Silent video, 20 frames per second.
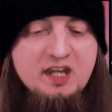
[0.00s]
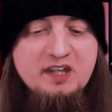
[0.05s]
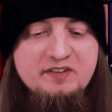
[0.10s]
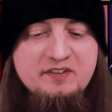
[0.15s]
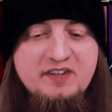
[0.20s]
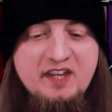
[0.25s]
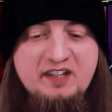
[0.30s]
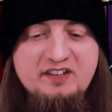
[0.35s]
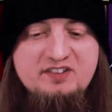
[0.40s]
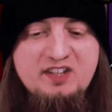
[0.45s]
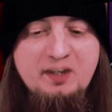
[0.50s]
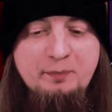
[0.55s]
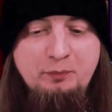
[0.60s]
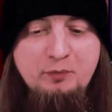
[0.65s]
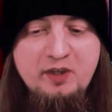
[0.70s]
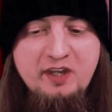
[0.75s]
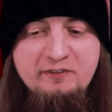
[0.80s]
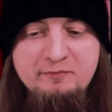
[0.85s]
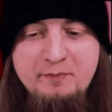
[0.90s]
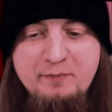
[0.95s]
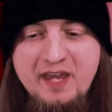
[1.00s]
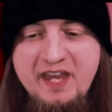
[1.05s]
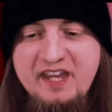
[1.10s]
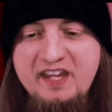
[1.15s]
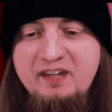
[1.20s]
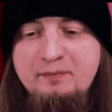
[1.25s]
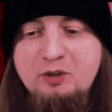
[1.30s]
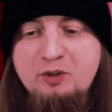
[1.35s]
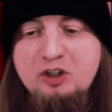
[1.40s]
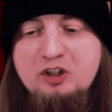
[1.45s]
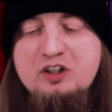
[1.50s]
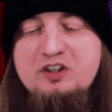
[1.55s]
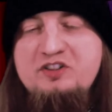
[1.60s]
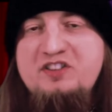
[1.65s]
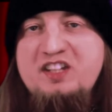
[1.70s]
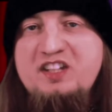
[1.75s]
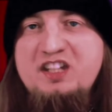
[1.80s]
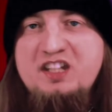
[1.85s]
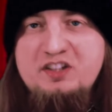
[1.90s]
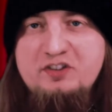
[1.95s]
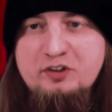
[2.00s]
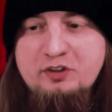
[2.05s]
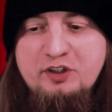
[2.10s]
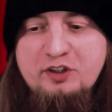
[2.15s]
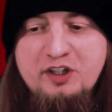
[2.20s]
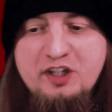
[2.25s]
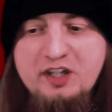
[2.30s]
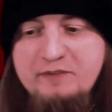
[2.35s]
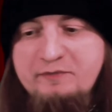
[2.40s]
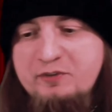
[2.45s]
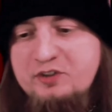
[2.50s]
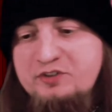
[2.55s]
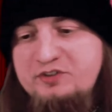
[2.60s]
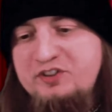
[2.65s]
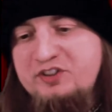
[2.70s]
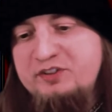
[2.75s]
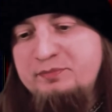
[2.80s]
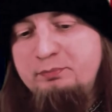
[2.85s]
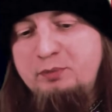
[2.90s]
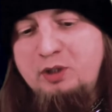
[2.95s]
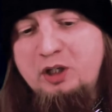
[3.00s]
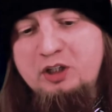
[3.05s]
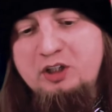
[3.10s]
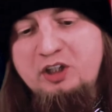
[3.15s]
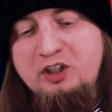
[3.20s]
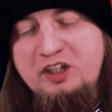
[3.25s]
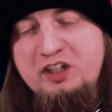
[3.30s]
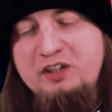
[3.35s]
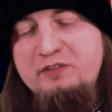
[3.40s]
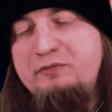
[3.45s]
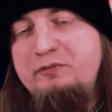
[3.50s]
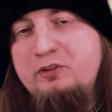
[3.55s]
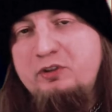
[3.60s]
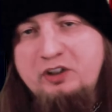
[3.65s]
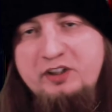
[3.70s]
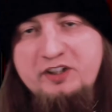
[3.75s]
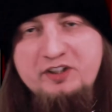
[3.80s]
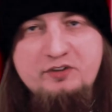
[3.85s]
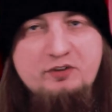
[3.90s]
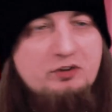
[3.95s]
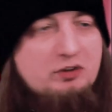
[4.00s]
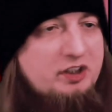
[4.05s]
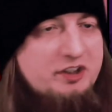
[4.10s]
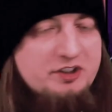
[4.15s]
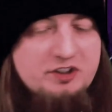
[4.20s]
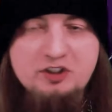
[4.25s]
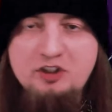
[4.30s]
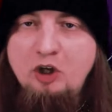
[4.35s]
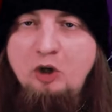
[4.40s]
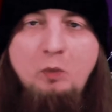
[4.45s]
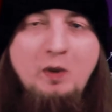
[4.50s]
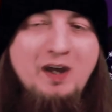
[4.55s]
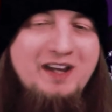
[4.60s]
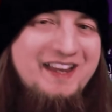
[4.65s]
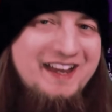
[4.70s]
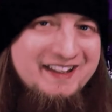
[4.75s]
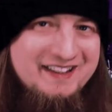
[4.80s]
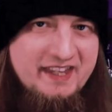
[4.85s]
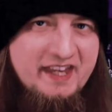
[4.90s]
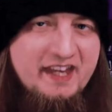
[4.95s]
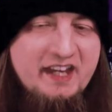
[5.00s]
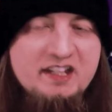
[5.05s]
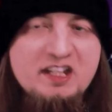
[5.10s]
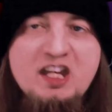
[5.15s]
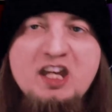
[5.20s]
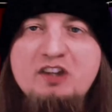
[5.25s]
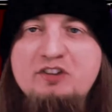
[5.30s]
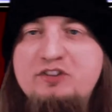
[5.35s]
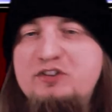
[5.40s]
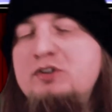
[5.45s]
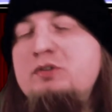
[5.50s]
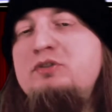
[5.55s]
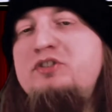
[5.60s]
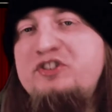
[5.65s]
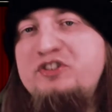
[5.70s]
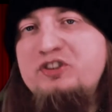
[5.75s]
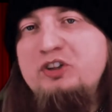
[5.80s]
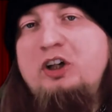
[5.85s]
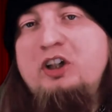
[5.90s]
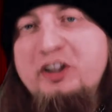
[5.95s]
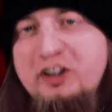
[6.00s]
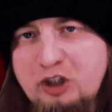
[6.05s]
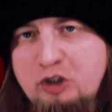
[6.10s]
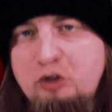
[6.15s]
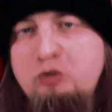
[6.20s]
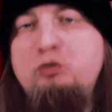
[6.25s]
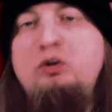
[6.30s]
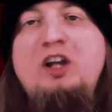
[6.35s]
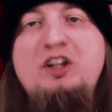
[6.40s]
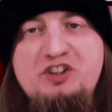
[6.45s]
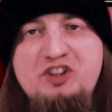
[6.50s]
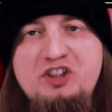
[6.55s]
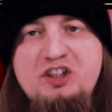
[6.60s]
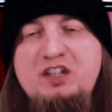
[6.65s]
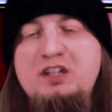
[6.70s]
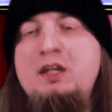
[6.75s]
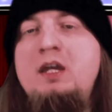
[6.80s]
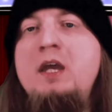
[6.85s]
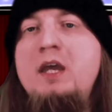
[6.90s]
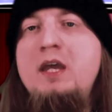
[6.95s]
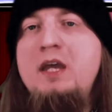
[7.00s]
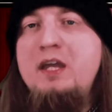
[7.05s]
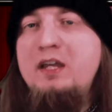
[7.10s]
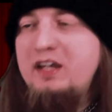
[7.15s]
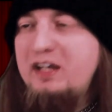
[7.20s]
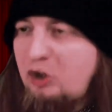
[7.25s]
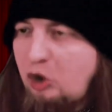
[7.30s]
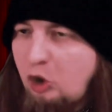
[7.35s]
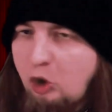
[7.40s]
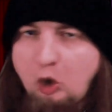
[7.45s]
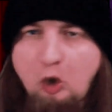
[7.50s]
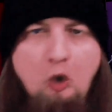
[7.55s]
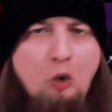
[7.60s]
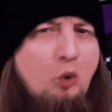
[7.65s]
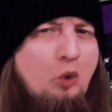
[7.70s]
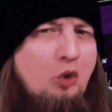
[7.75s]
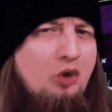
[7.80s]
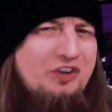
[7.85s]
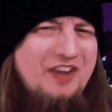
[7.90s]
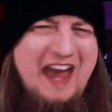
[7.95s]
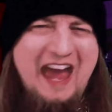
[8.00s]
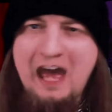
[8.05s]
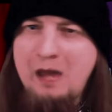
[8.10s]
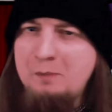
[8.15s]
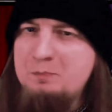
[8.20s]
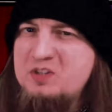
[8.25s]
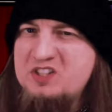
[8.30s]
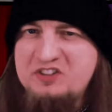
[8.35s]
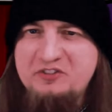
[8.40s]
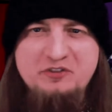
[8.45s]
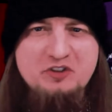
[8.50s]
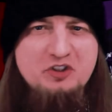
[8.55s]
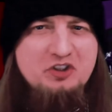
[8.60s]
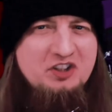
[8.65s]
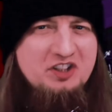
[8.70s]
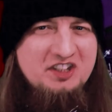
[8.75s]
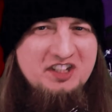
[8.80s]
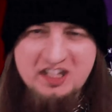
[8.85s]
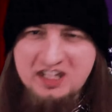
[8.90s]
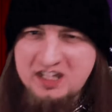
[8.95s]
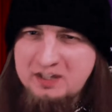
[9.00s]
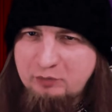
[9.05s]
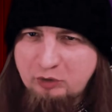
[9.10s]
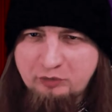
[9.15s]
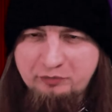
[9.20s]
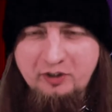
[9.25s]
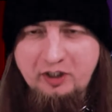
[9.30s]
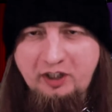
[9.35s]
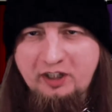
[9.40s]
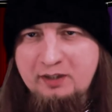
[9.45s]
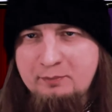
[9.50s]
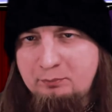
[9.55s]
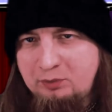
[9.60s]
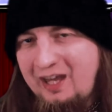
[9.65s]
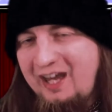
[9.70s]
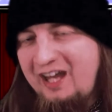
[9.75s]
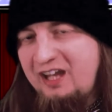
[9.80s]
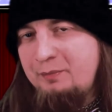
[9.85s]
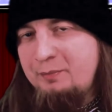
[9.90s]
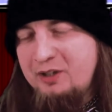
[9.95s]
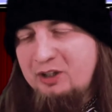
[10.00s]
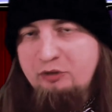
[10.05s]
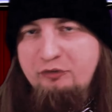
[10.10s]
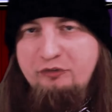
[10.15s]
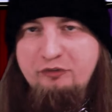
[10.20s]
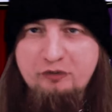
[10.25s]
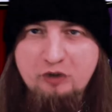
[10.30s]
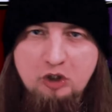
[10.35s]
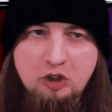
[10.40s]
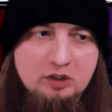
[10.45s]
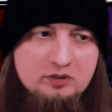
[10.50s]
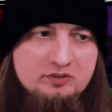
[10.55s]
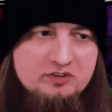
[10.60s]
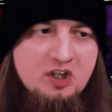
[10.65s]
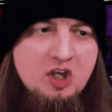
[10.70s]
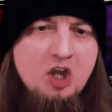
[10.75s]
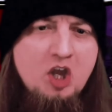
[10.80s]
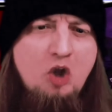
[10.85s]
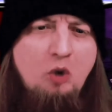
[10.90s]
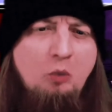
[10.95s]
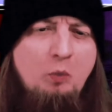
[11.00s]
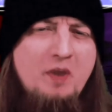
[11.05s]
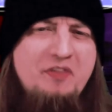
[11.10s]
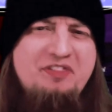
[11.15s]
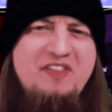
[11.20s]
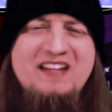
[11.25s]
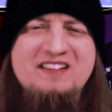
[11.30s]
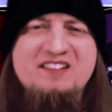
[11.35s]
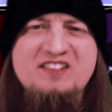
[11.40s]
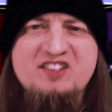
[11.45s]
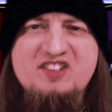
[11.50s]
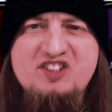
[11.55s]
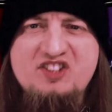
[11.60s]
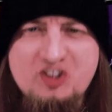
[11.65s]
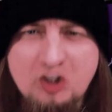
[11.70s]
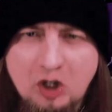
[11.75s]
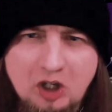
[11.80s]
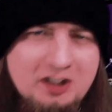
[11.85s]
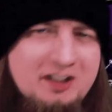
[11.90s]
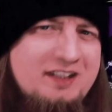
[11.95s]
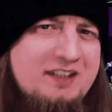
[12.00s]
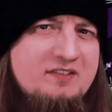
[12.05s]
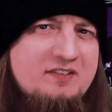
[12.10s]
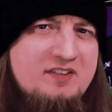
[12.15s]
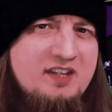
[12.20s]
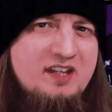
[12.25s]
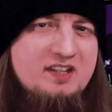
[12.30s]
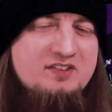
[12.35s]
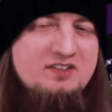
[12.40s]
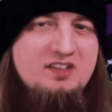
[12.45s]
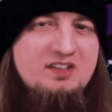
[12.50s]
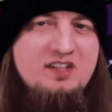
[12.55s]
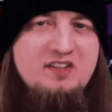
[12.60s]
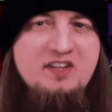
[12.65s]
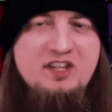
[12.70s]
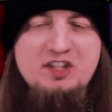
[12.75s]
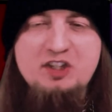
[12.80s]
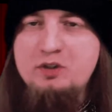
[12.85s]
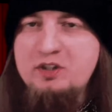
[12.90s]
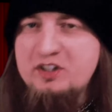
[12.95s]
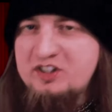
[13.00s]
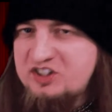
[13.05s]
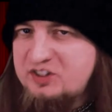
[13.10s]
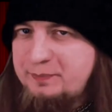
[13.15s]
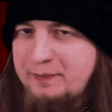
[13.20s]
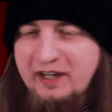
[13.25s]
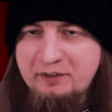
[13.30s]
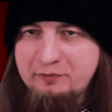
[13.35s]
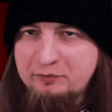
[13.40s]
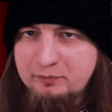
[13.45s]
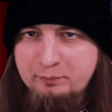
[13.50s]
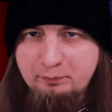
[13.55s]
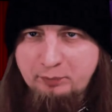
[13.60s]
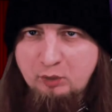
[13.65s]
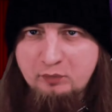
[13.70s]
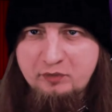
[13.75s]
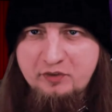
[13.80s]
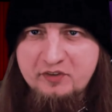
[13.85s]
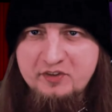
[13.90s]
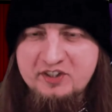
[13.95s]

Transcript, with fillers: Next up, we have Mayhem Cursed in Eternity versus Marduk Infernal Eternal. And you know what? Again, two sonic crushing cold, atmospheric, evil fucking black metal songs with that sonic intensity that you'd expect from both of these